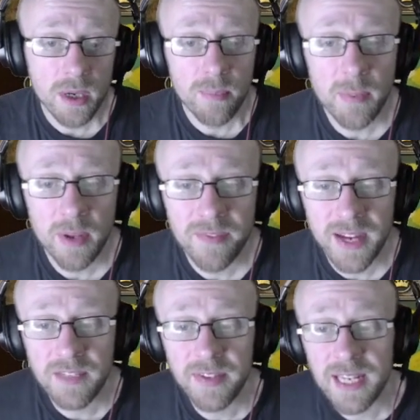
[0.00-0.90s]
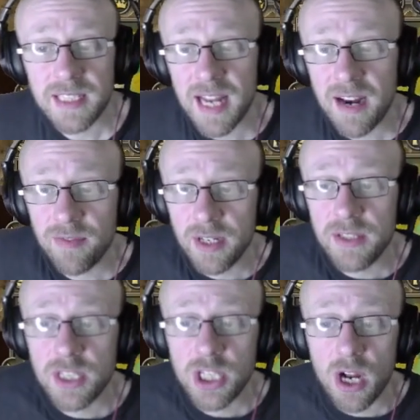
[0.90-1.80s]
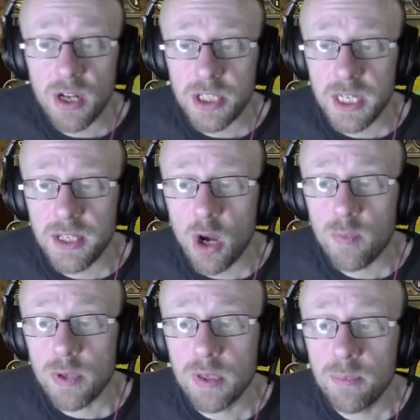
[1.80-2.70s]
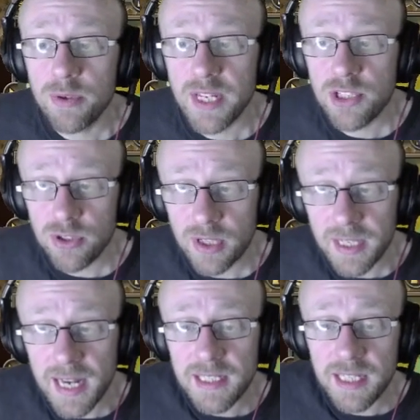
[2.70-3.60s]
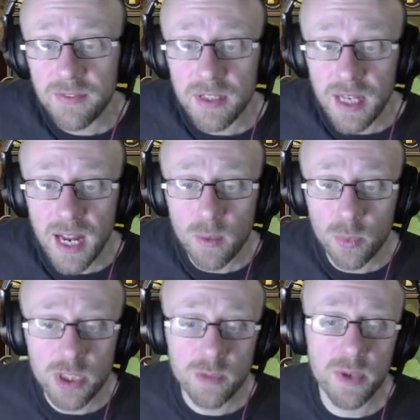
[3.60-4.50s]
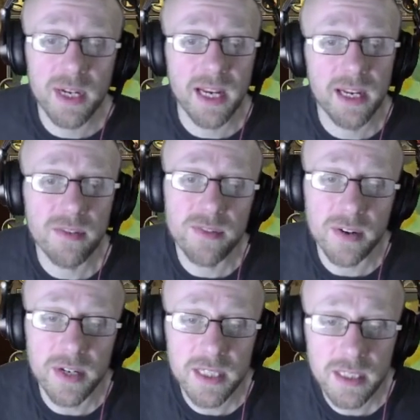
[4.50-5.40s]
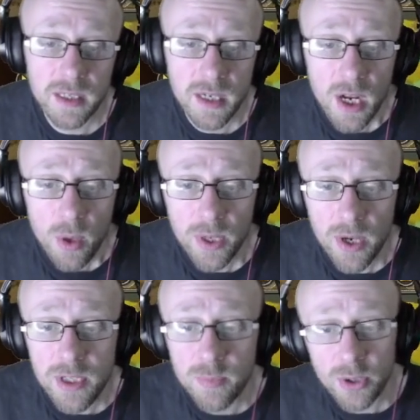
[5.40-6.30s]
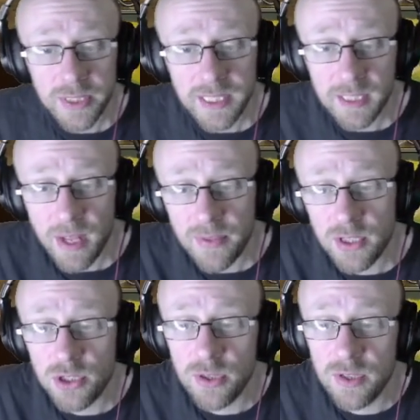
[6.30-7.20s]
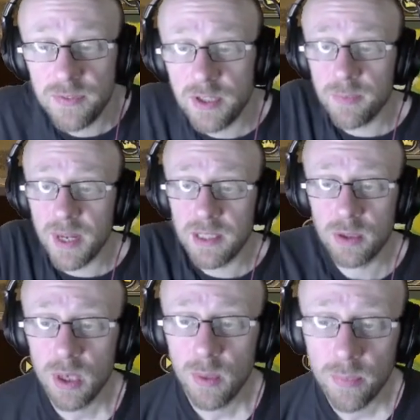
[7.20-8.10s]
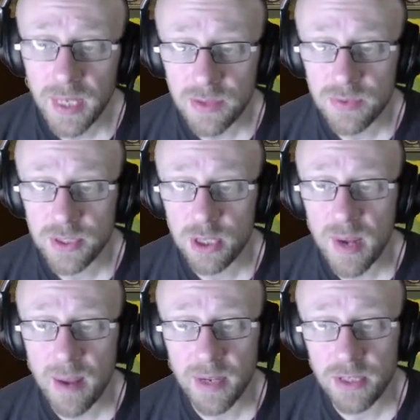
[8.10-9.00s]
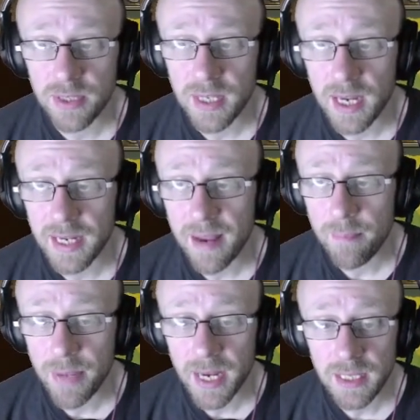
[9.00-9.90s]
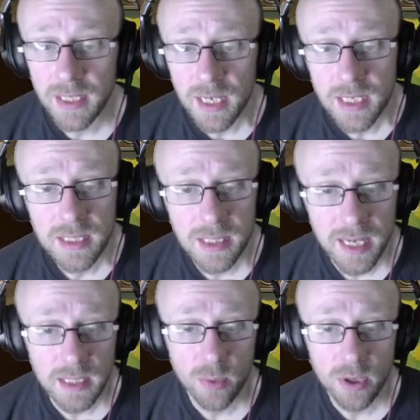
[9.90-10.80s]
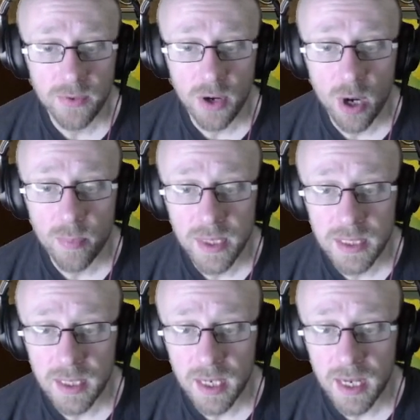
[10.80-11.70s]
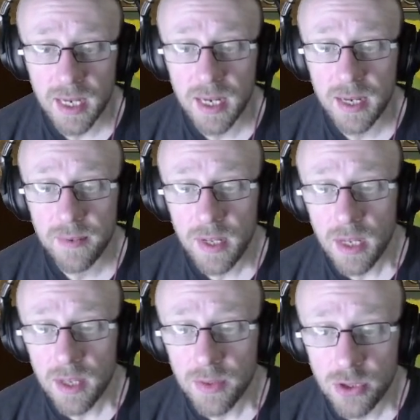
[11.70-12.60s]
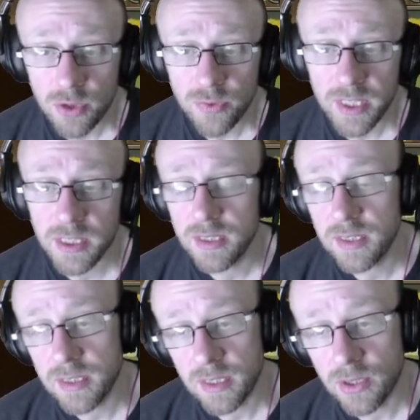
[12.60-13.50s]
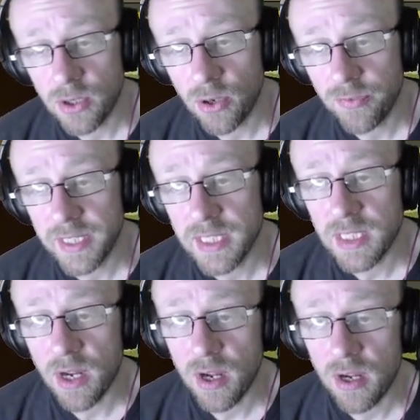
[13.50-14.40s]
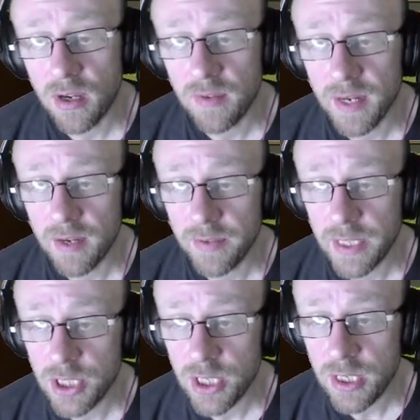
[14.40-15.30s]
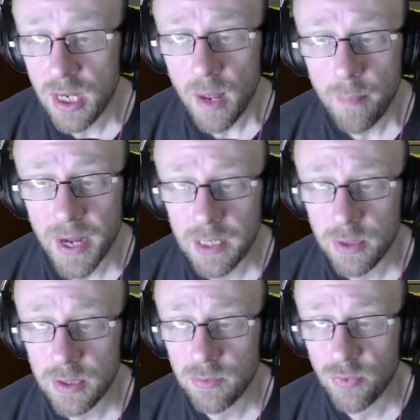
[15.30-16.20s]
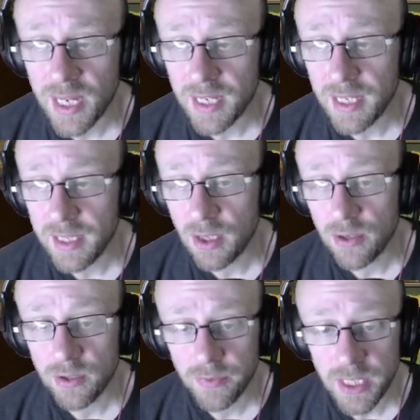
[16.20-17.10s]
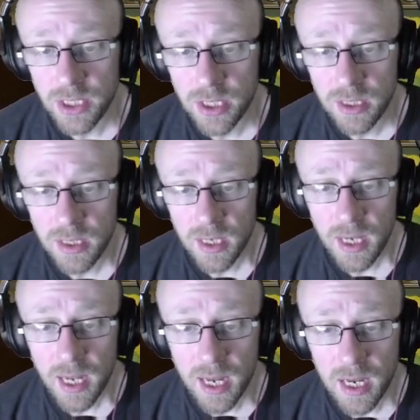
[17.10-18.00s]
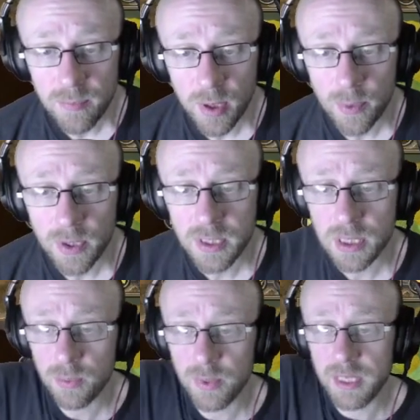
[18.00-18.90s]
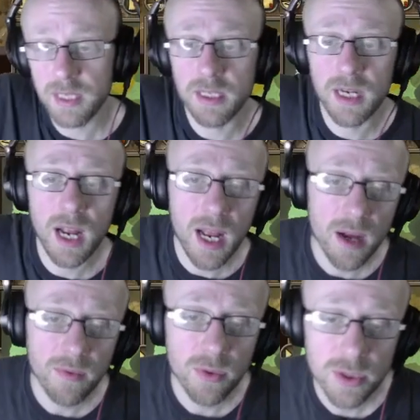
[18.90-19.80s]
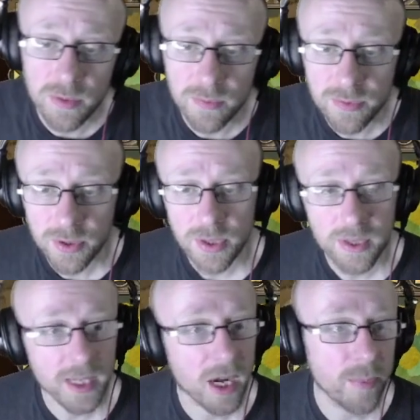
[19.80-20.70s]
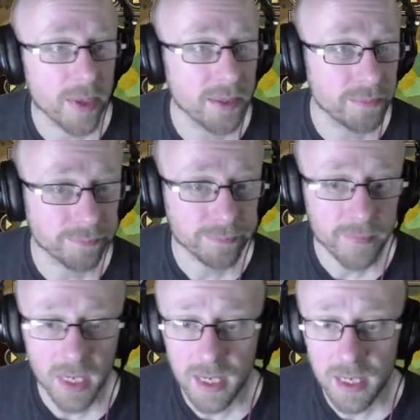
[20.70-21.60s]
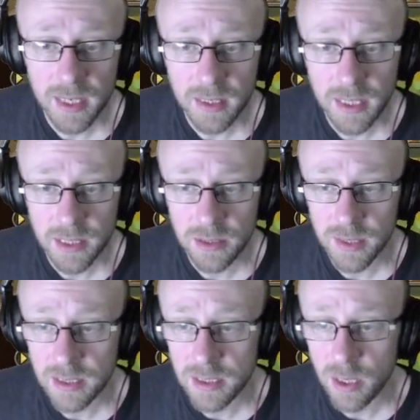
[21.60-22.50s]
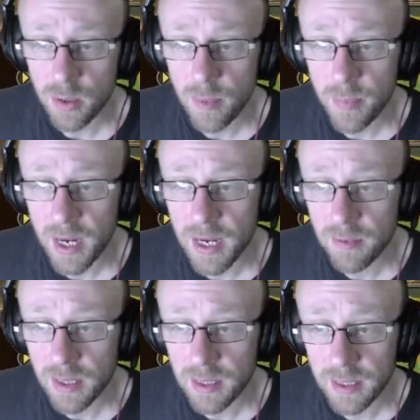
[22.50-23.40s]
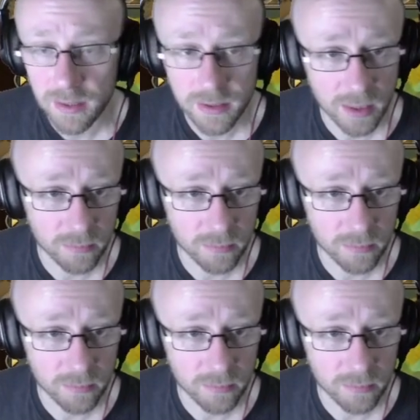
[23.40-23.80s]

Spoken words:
may be effective against cavalry in the charge in the open, but they struggle against even light woodsmen in forest. We'll go into more detail about this during the first battle, but let's resume our military campaign. Select one of your armies, the 2 regions northeast of our region, by doing right click on the region proper, so we can of course confront the army. And let's do that. So by right click, so